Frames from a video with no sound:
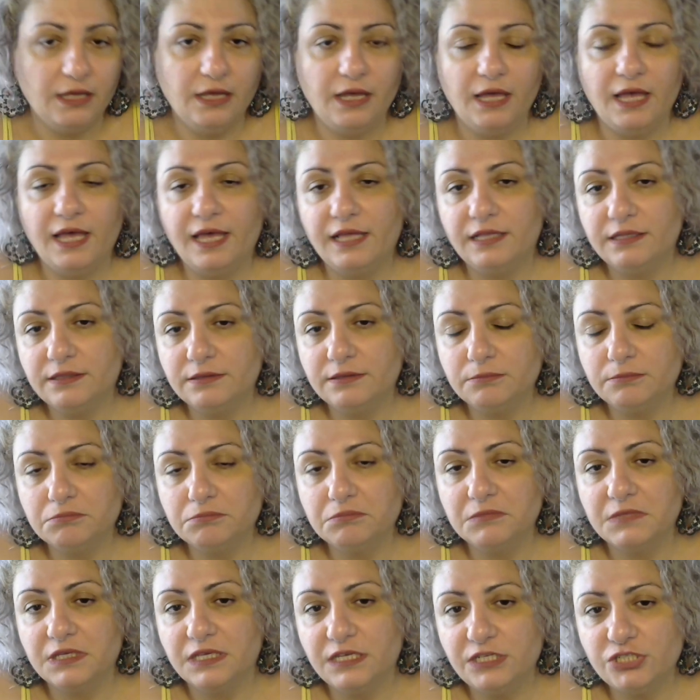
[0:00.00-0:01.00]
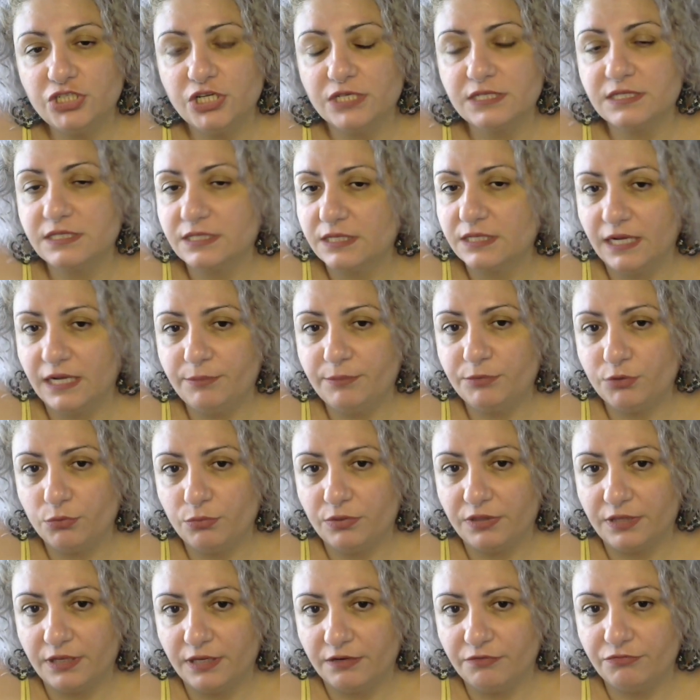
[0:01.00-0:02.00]
and he just slept
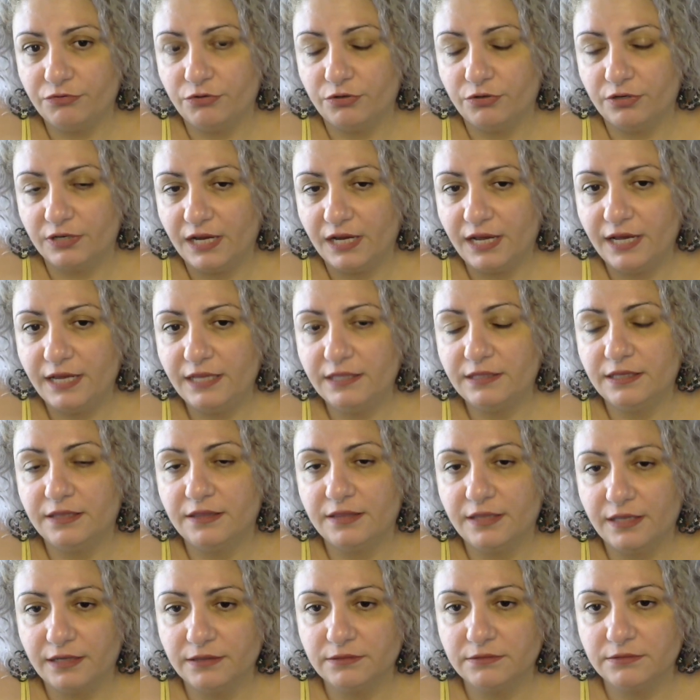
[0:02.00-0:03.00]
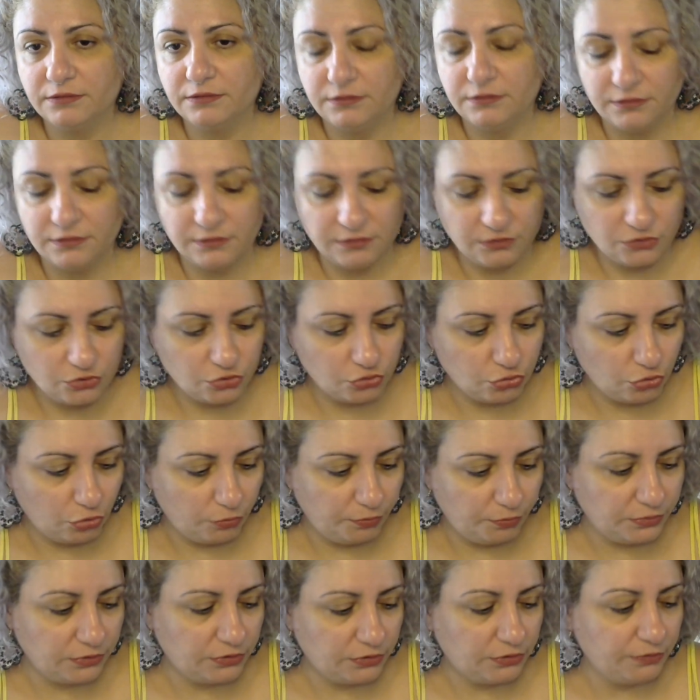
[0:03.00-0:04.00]
with her for a night and then
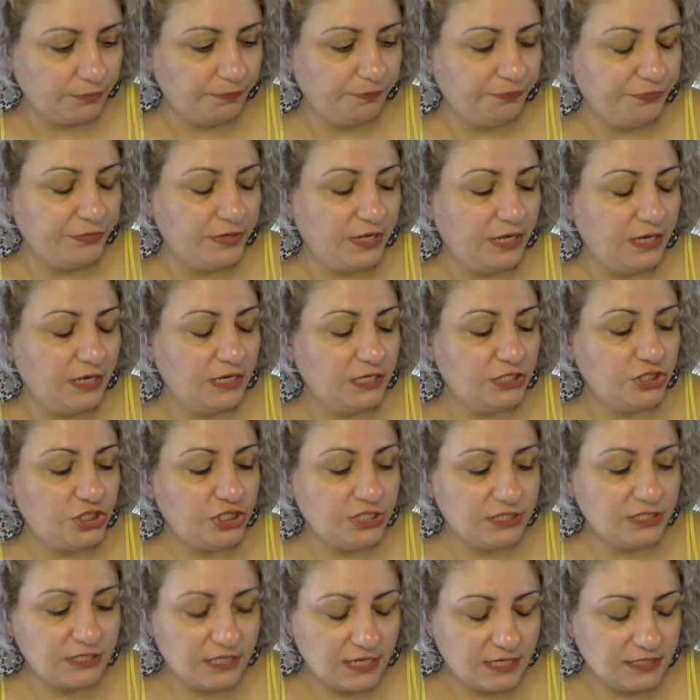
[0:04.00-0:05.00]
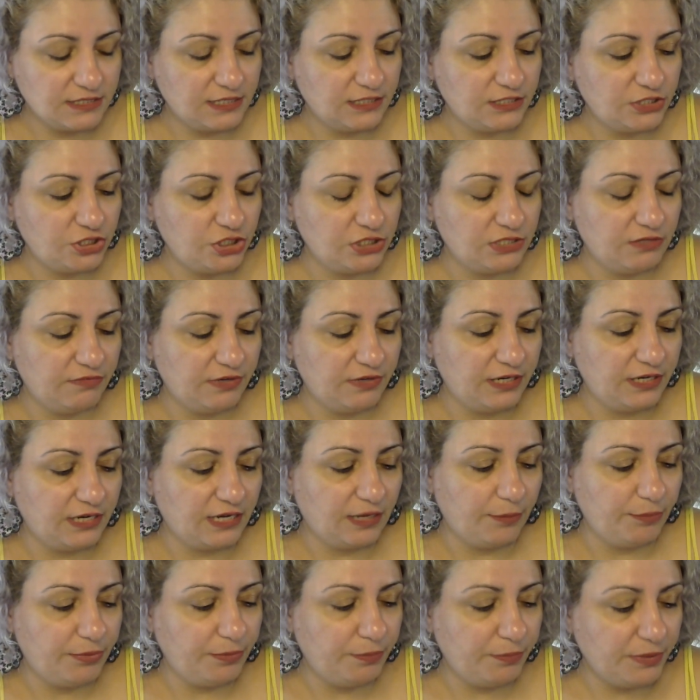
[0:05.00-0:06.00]
stopped. She says that she's a very
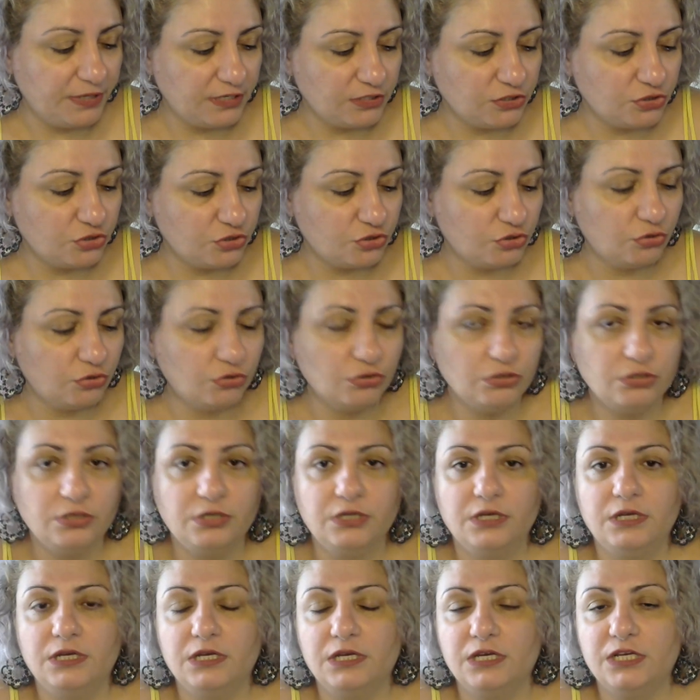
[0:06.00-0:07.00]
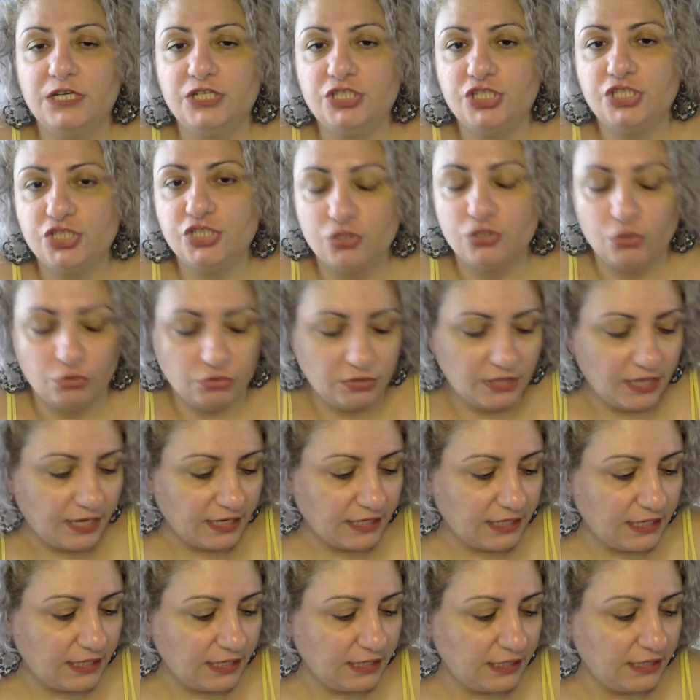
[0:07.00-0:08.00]
happy person. She's not
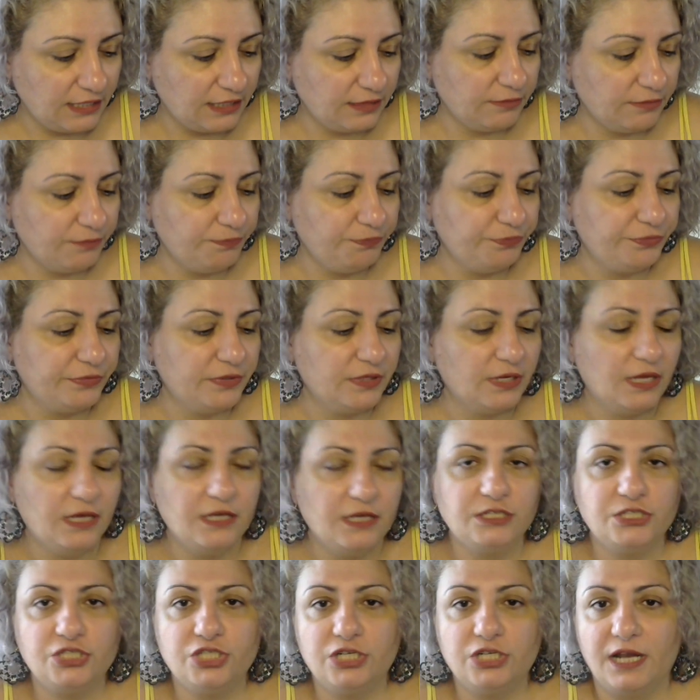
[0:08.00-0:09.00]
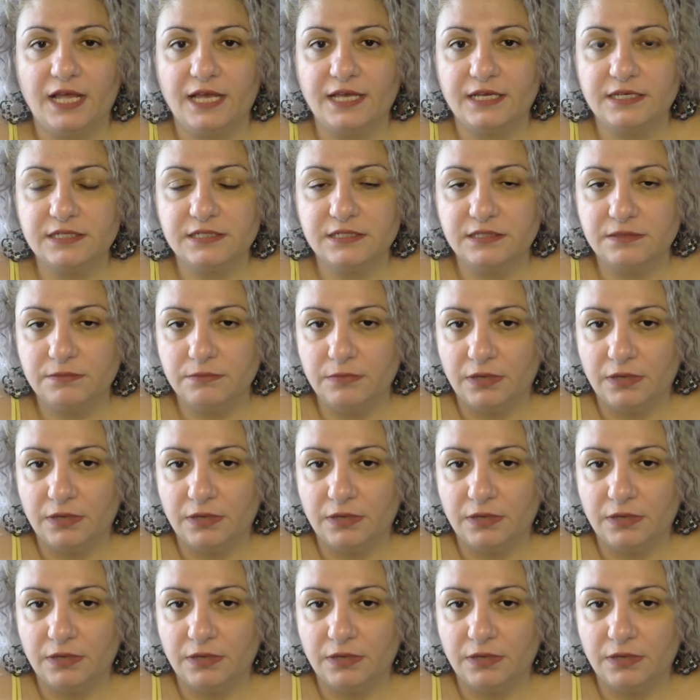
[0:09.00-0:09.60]
nagging. She likes